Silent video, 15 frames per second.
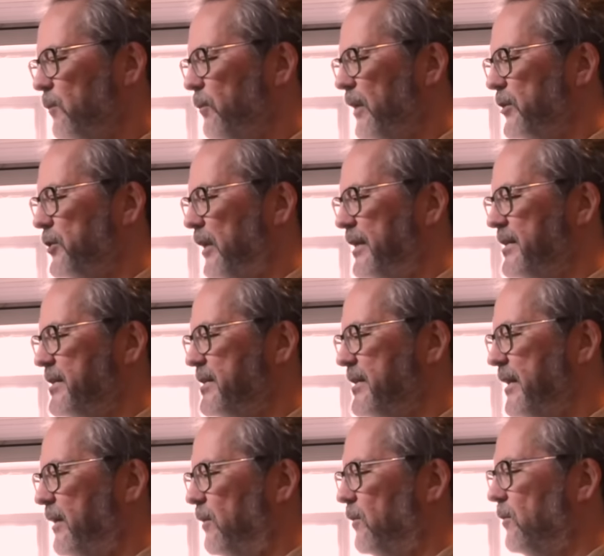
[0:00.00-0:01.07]
which I
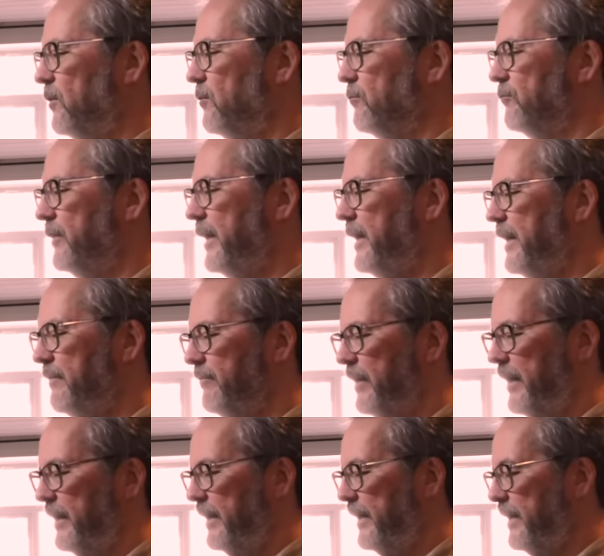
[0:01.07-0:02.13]
still really,
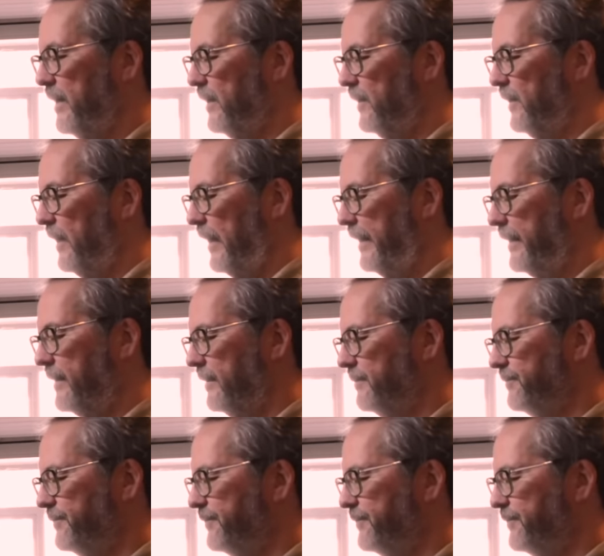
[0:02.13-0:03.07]
really like.